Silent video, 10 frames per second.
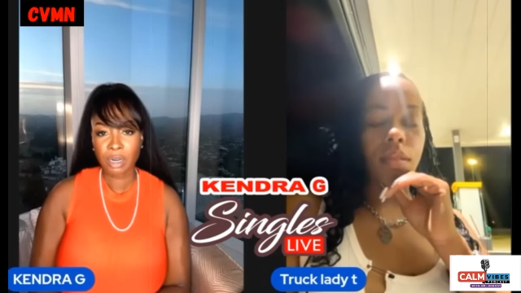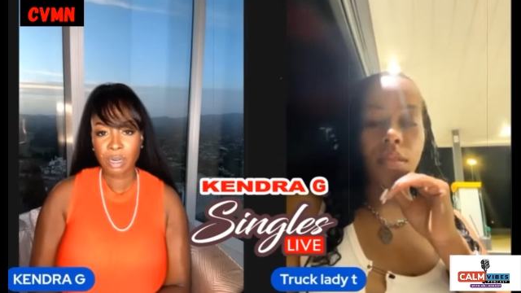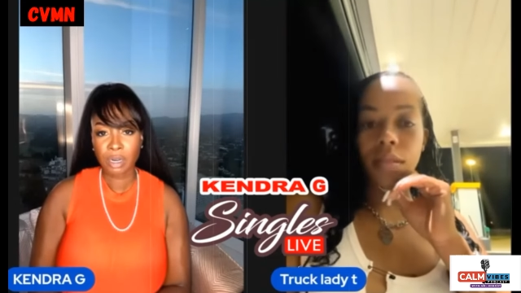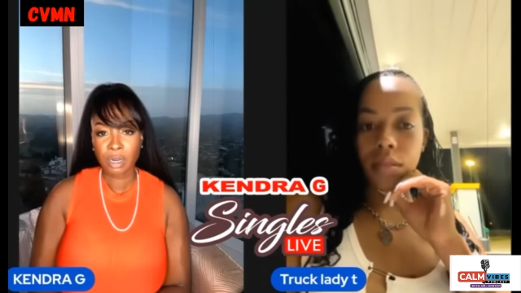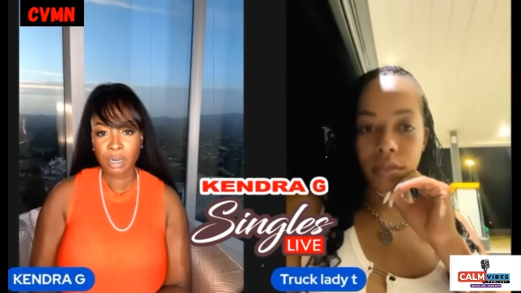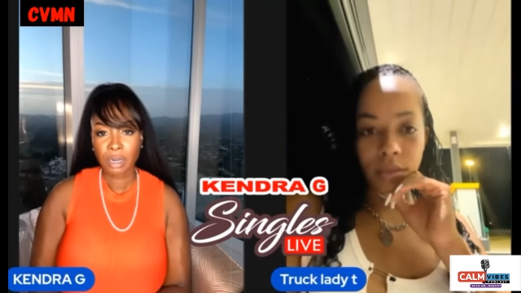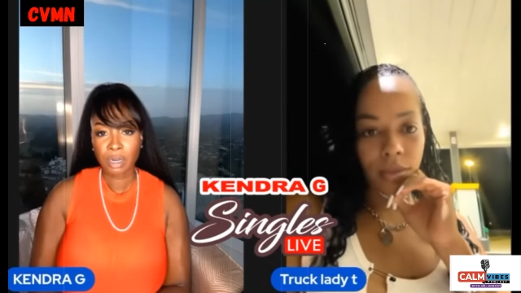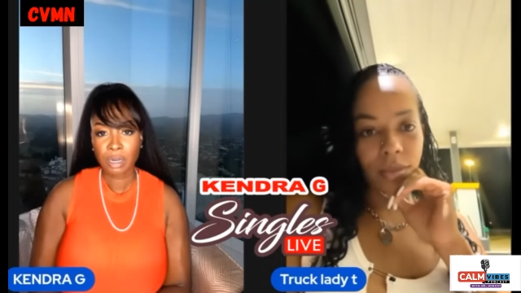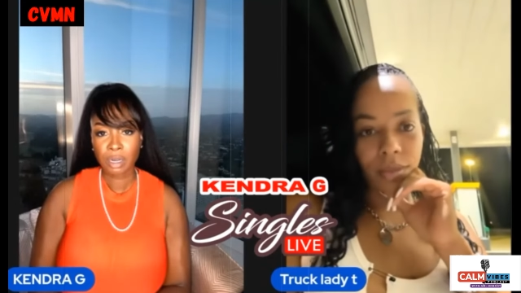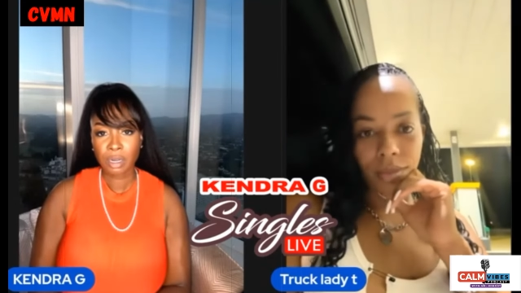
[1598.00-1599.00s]

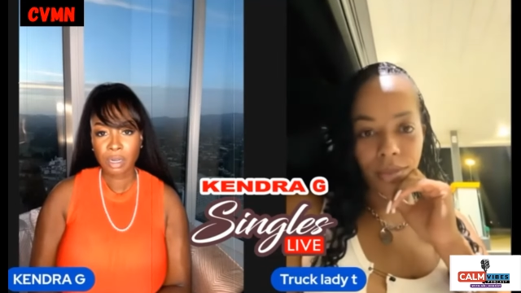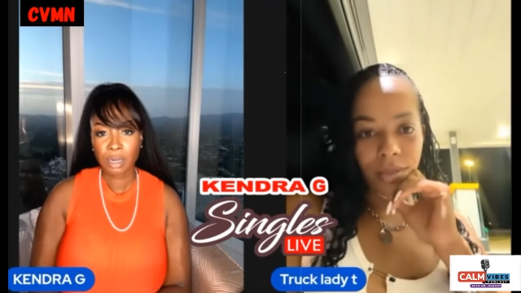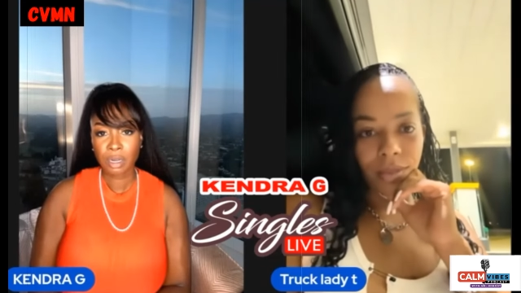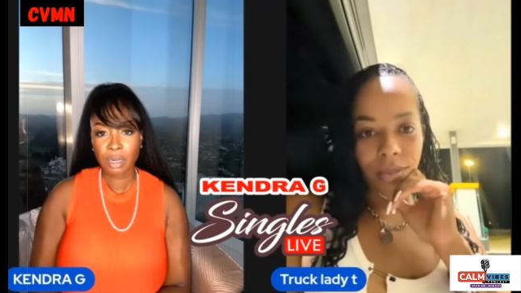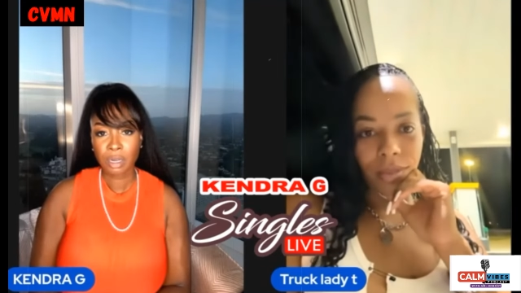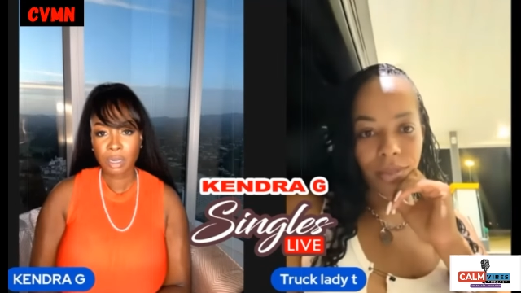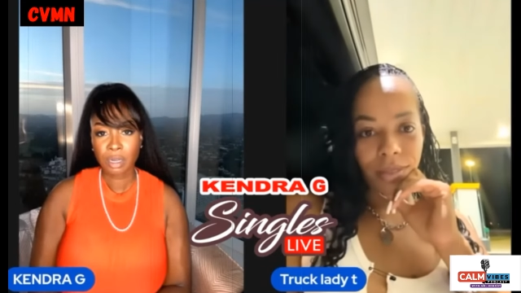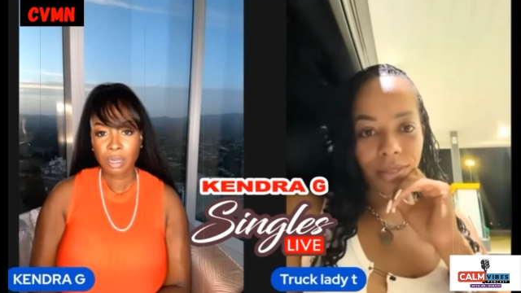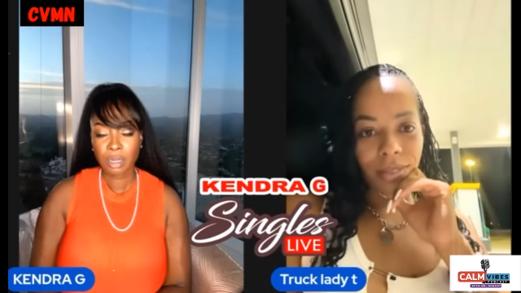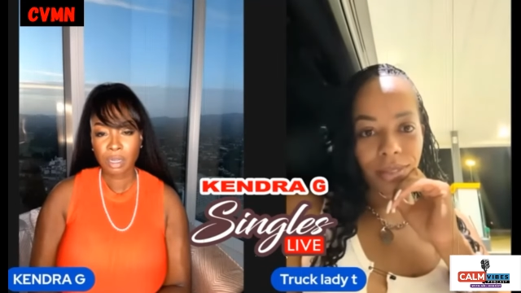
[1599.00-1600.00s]

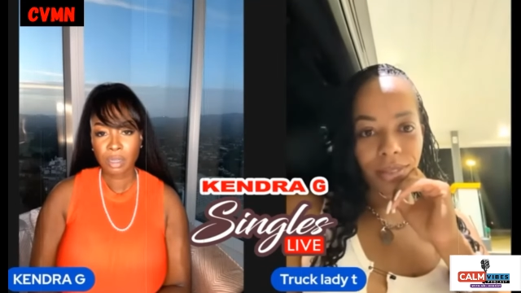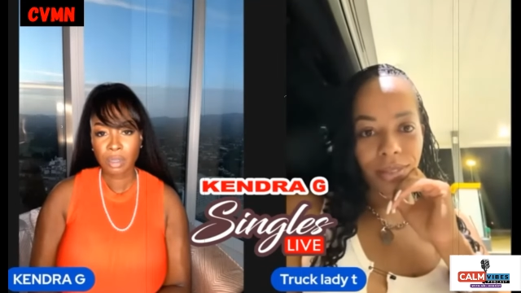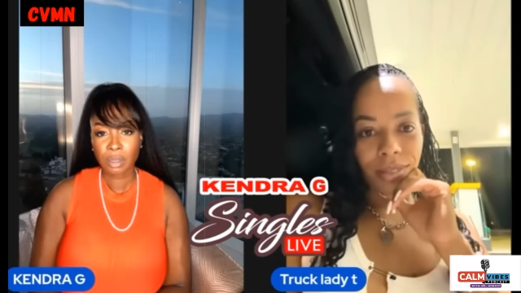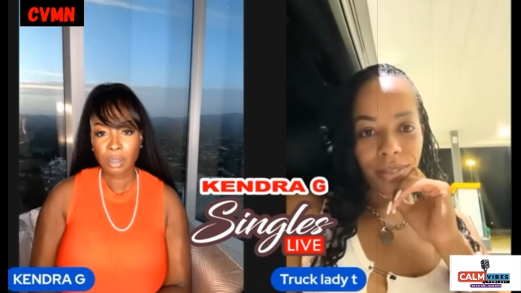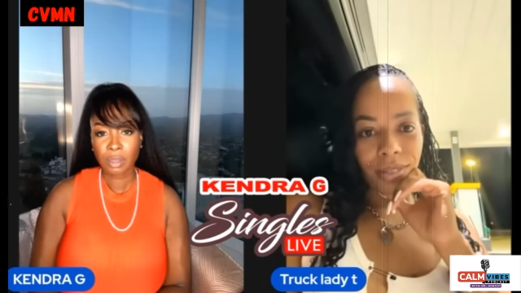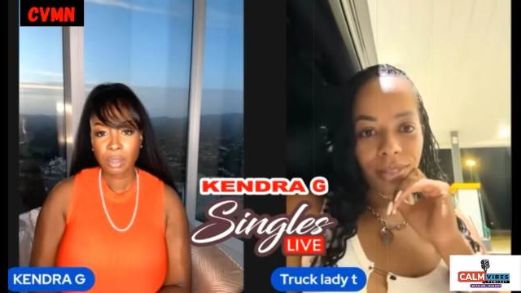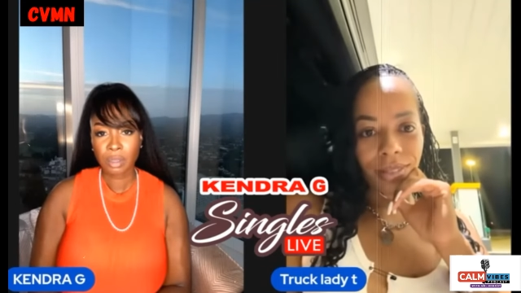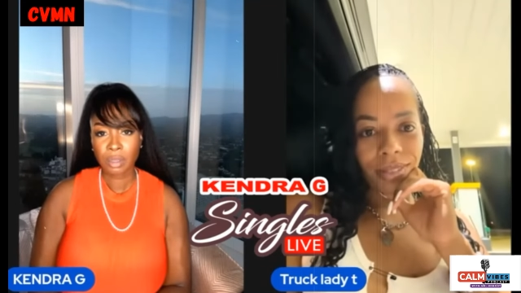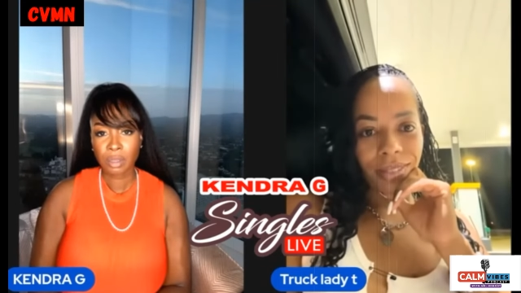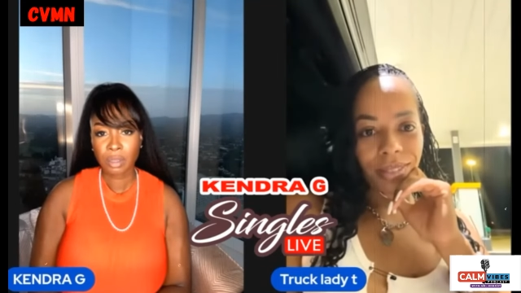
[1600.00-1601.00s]

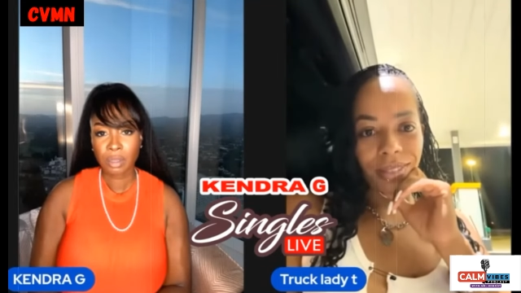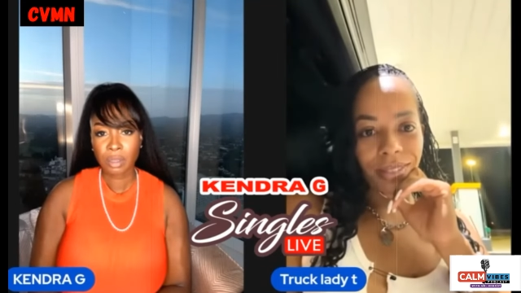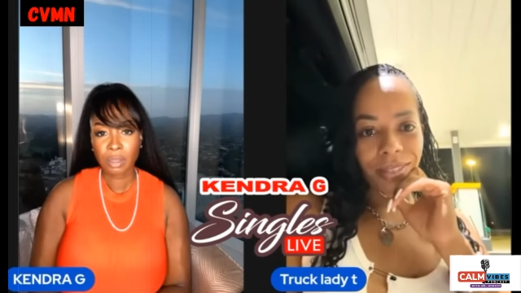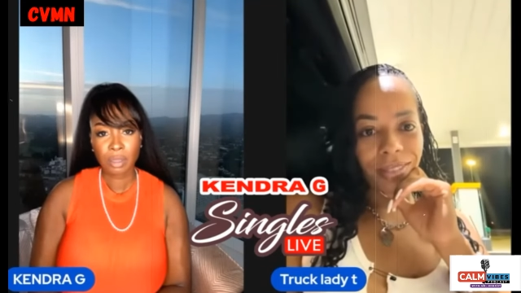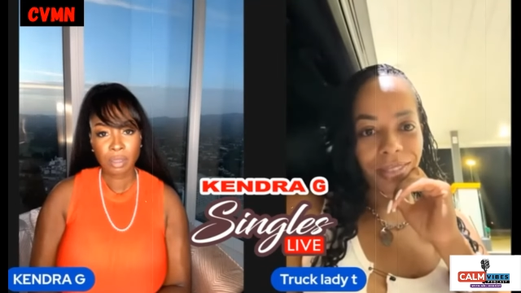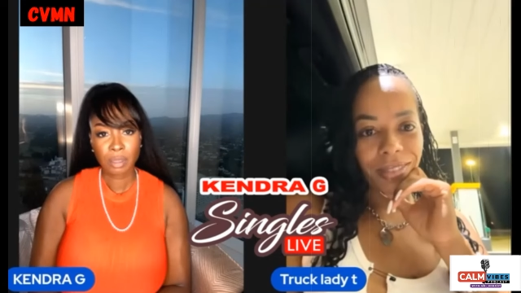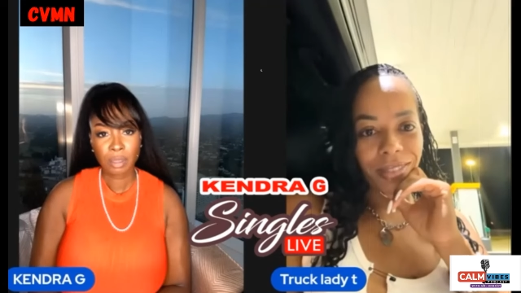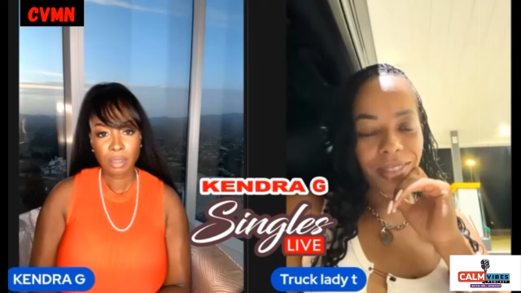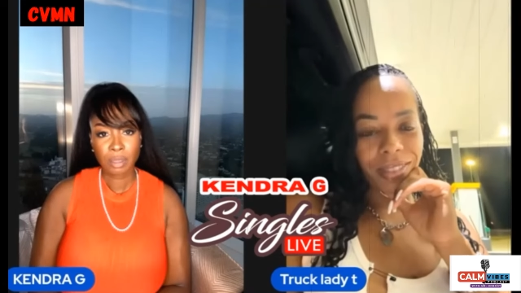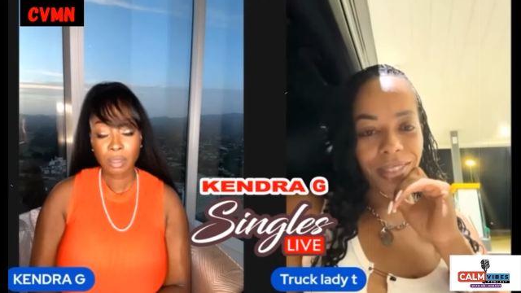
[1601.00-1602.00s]

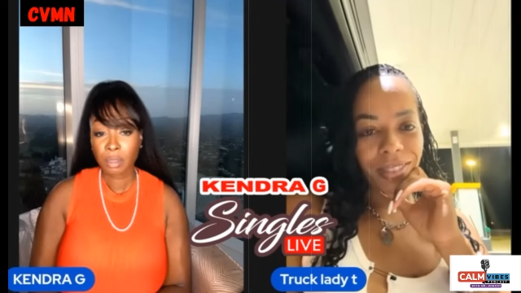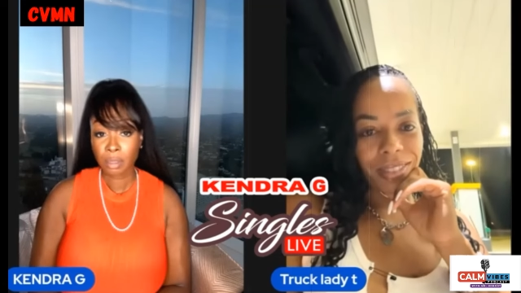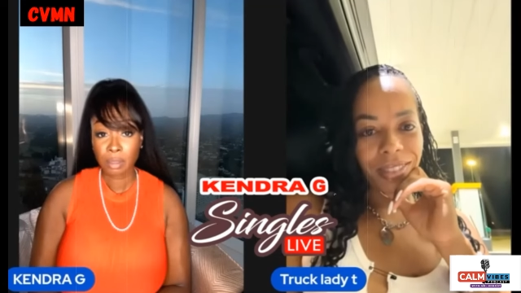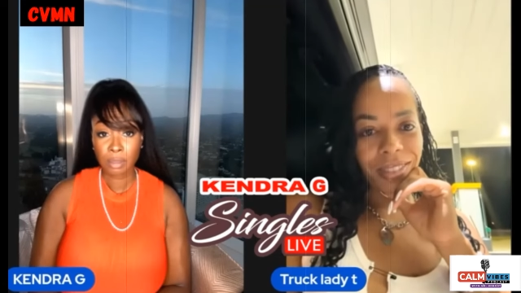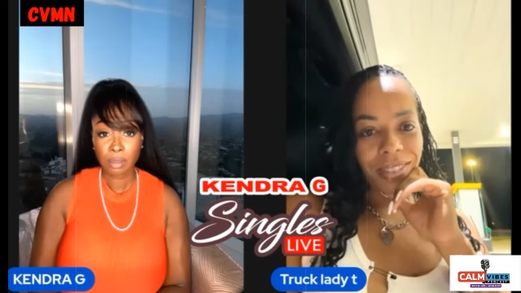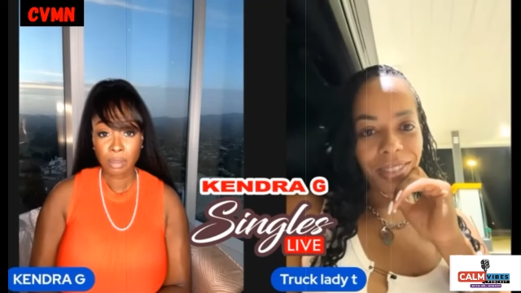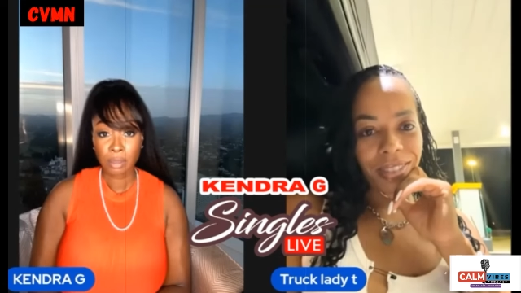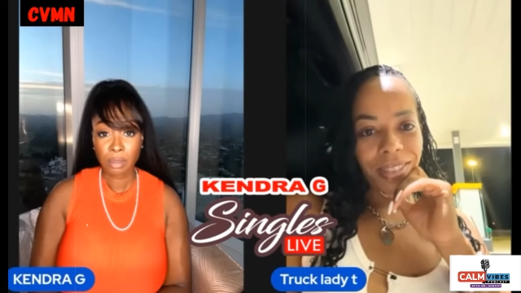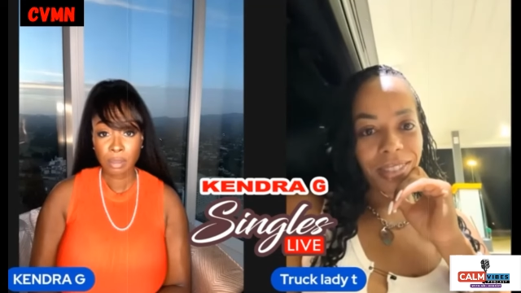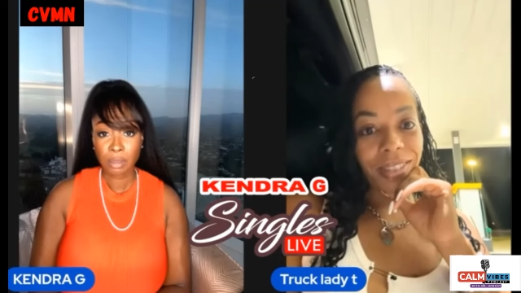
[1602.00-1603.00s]

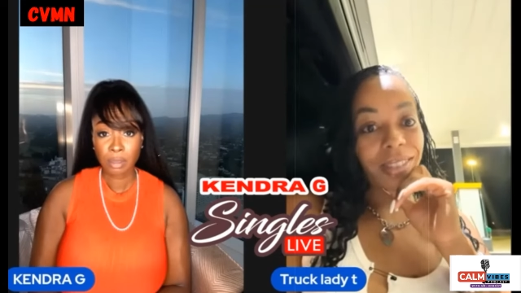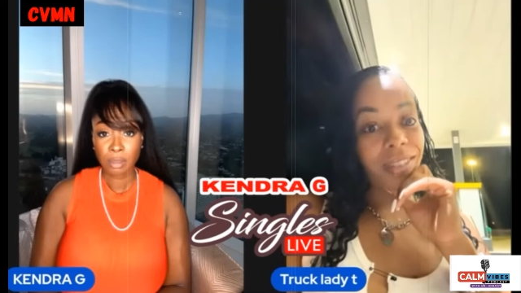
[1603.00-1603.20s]
No one is speaking in this clip.